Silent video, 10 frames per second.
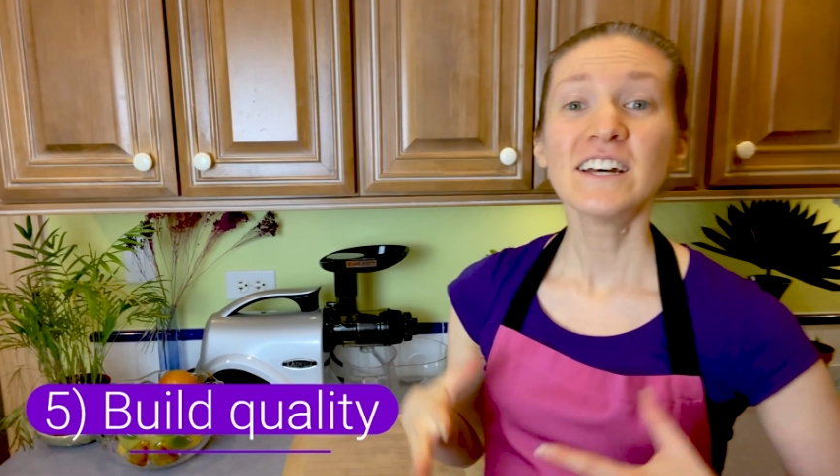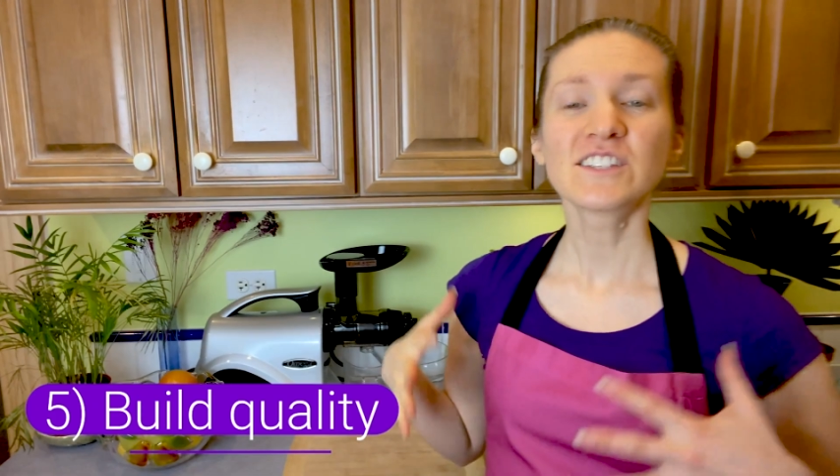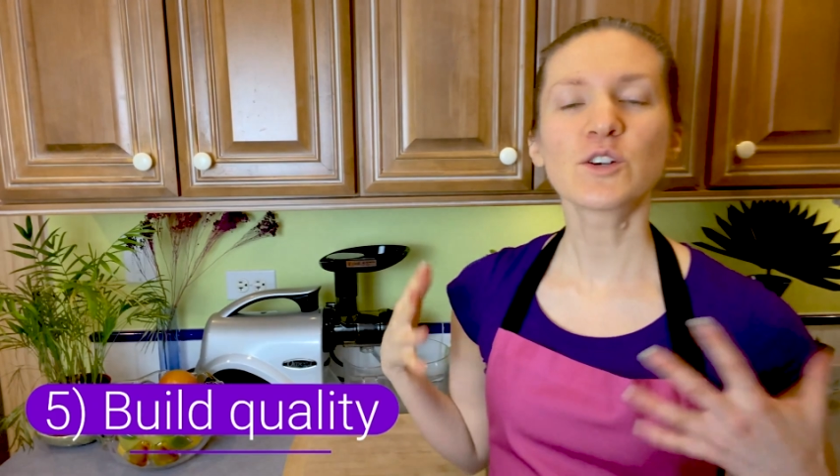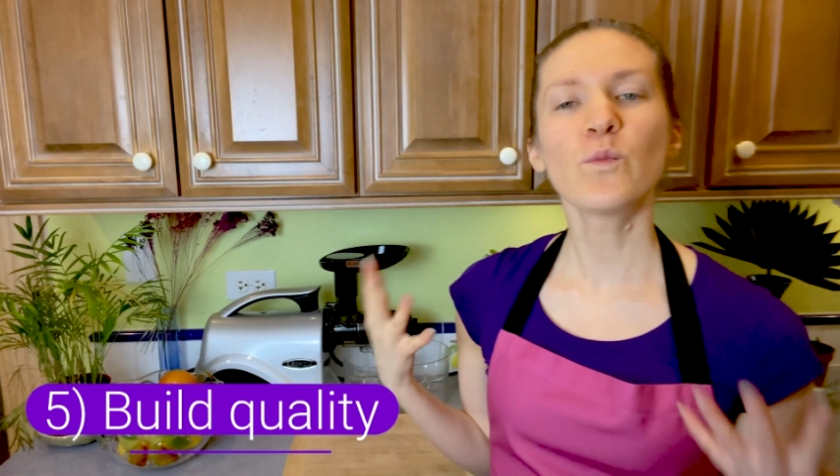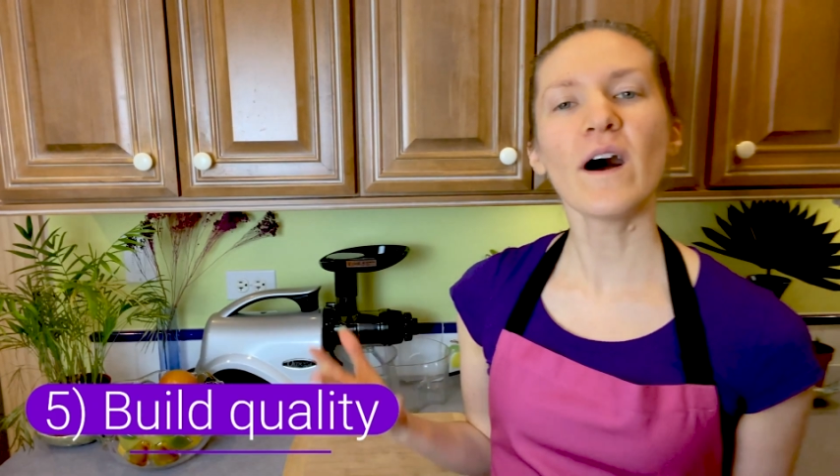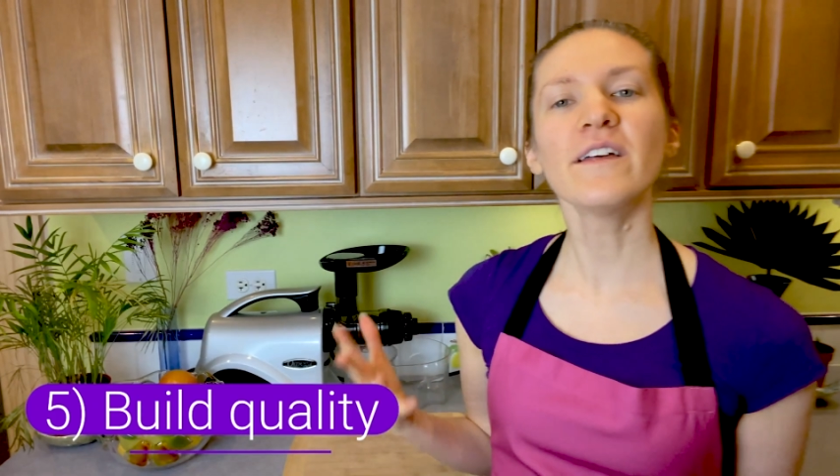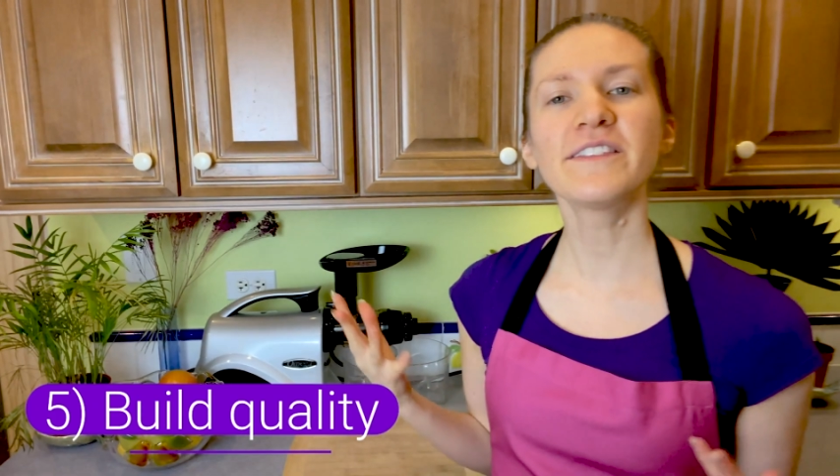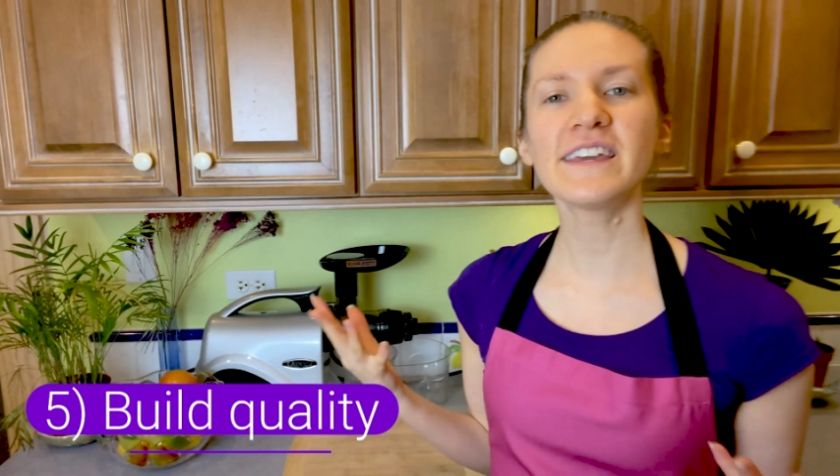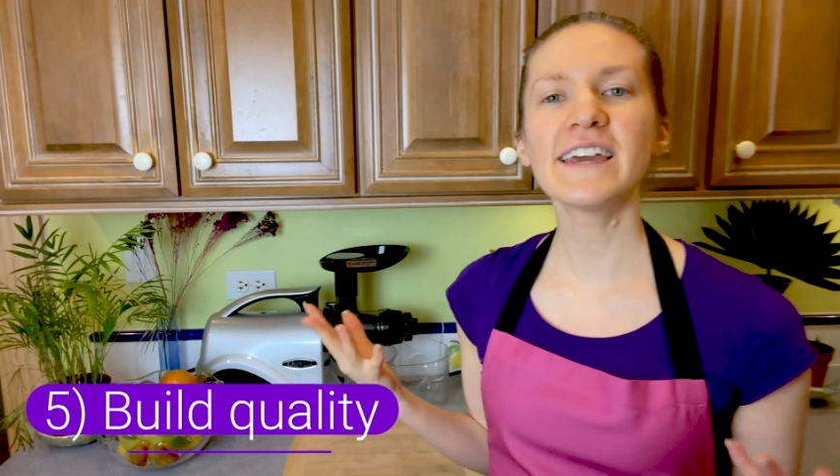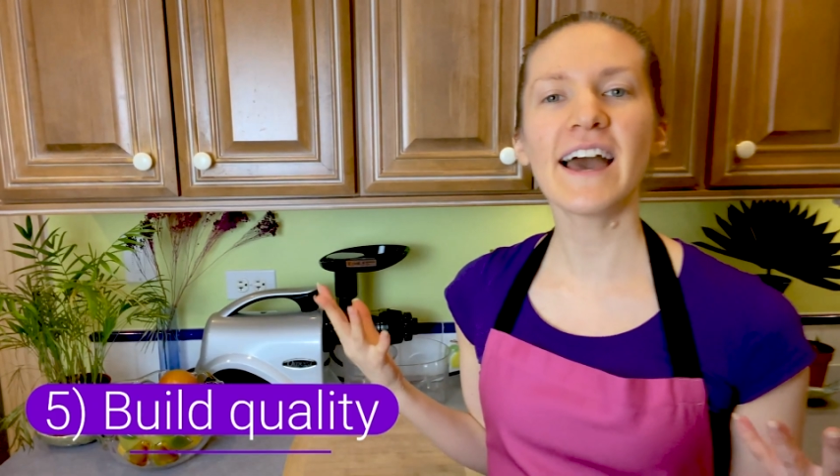So while
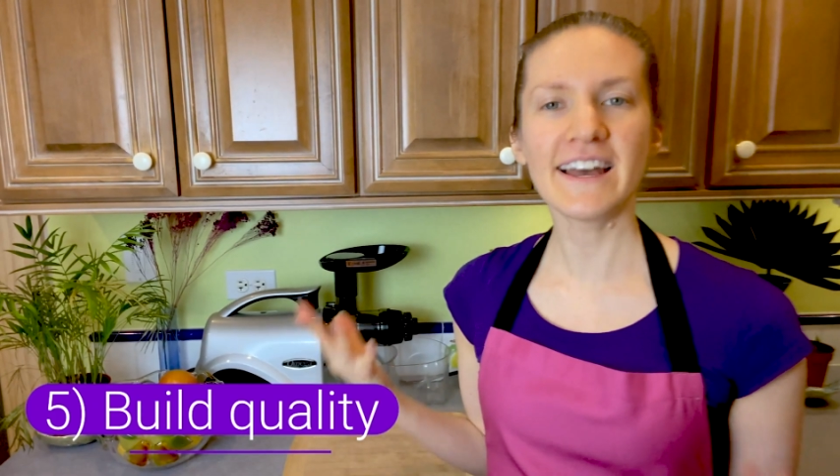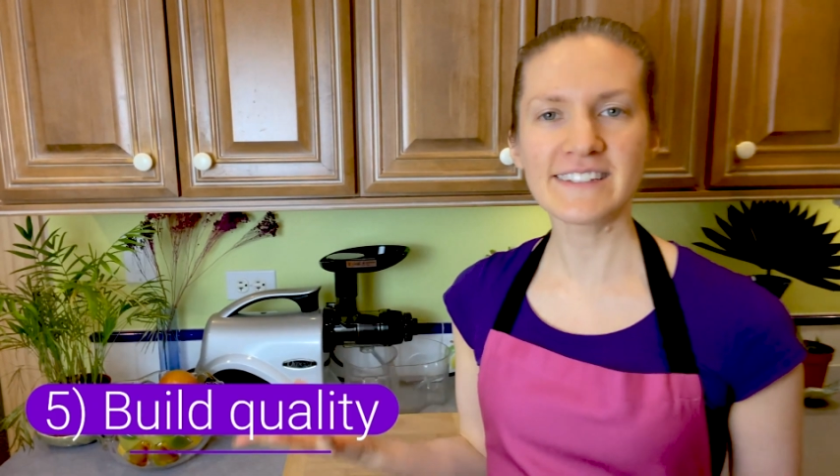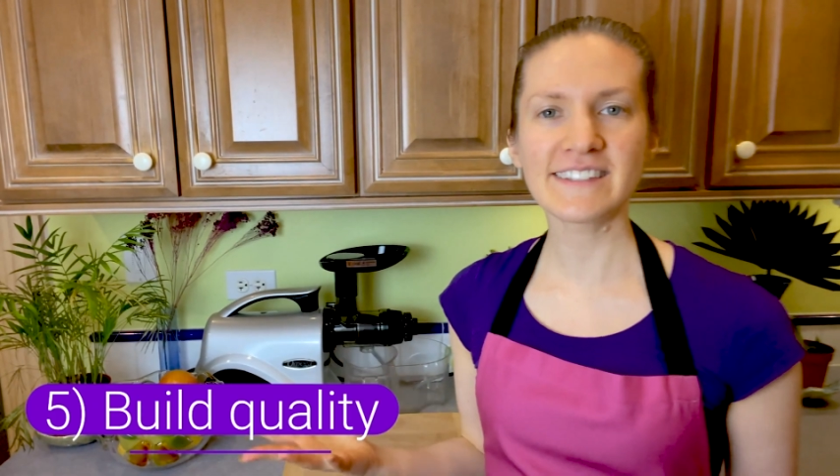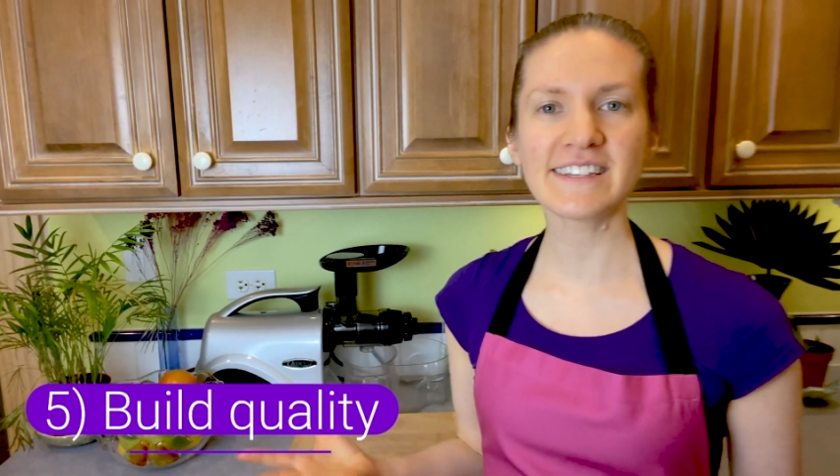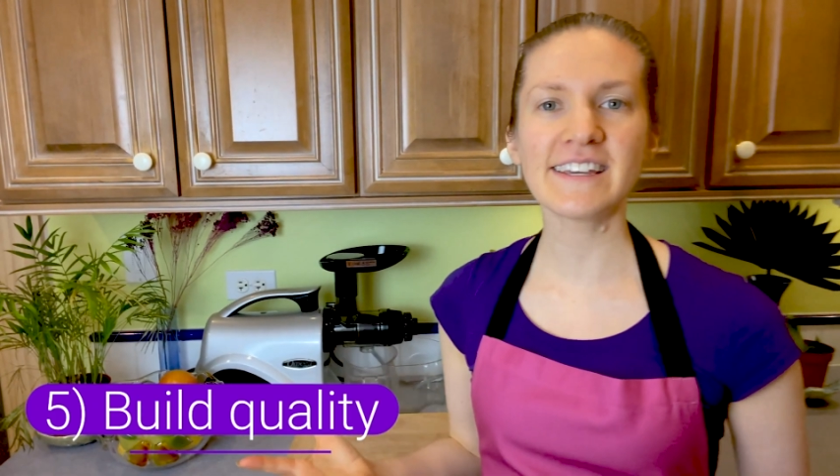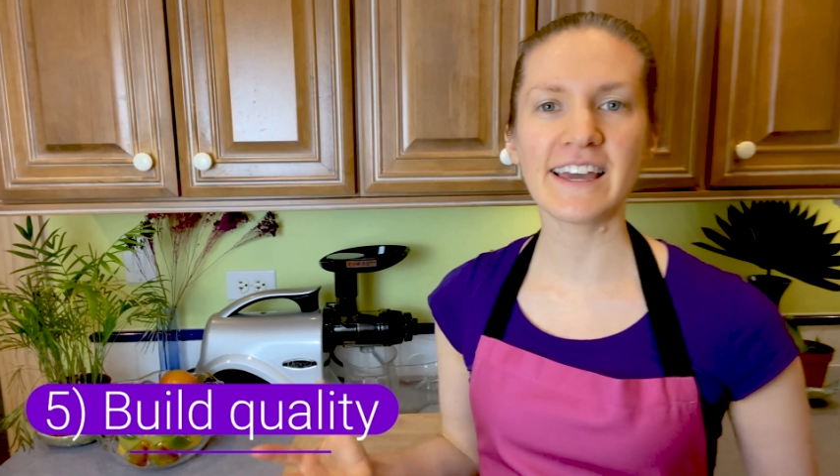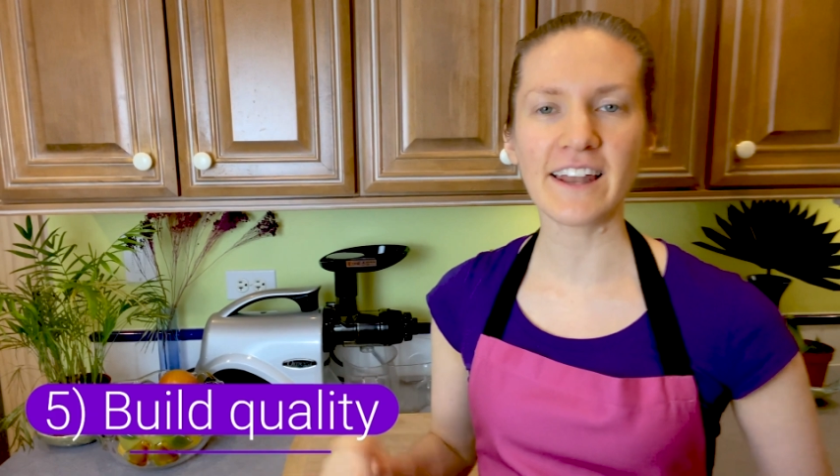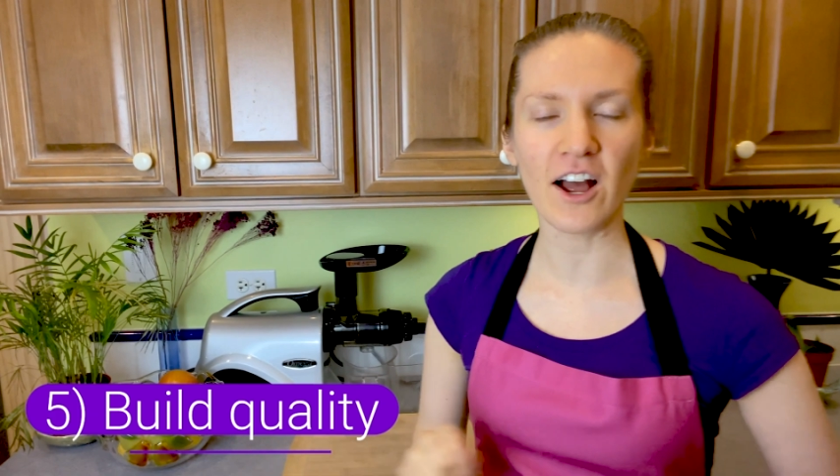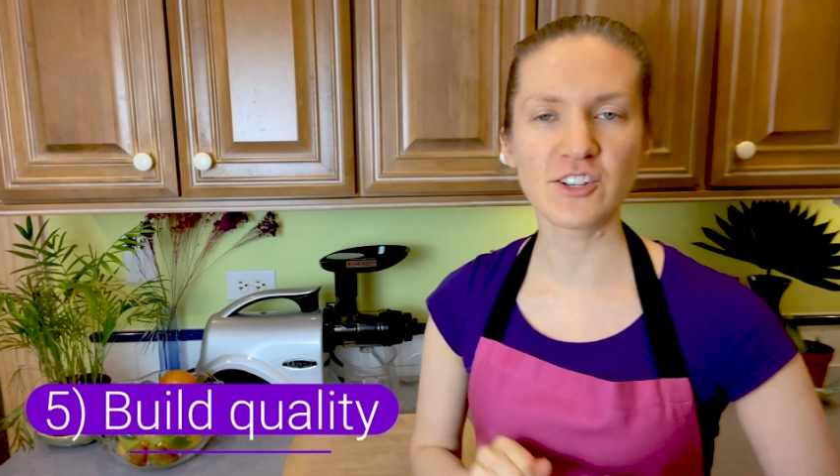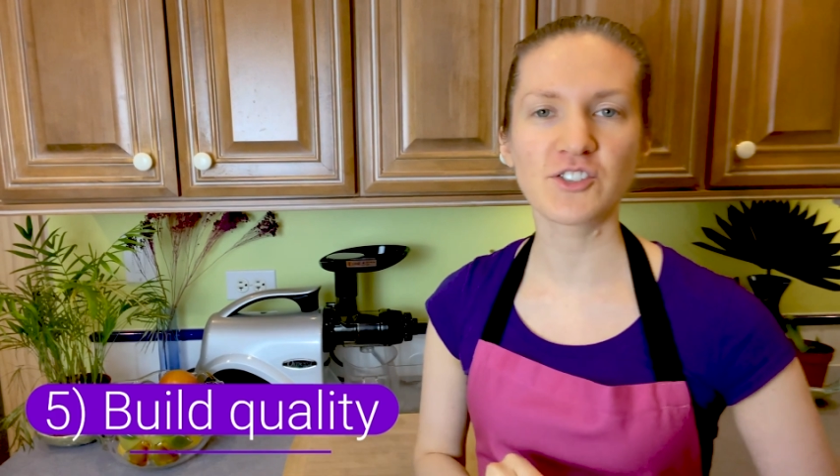the
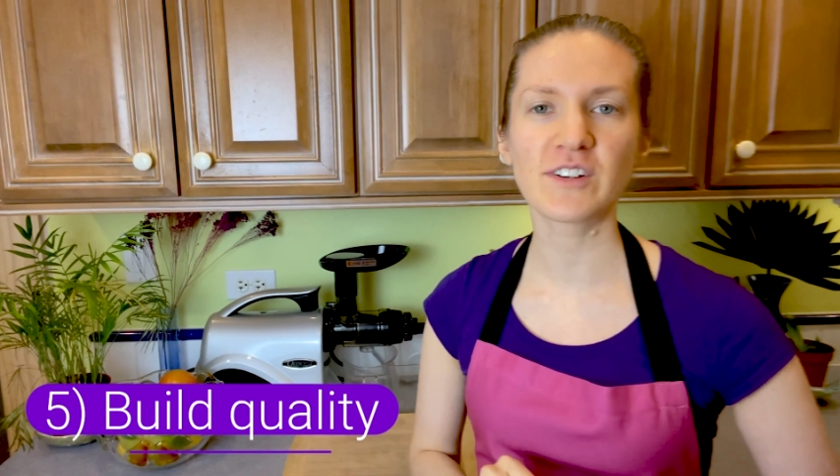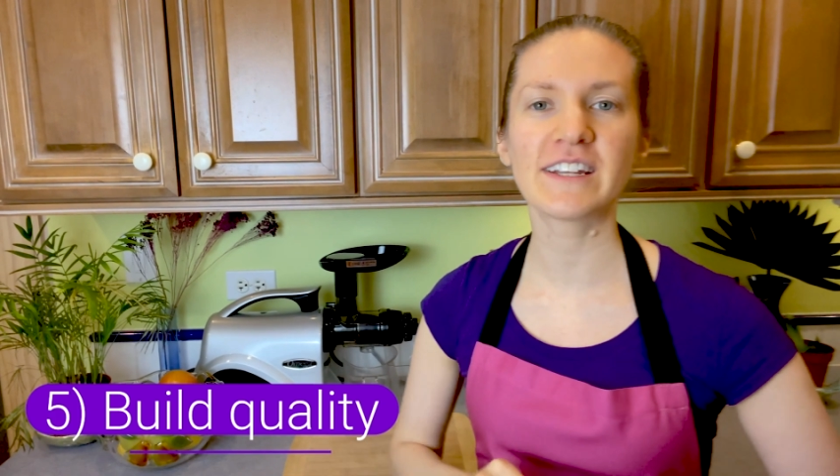NC800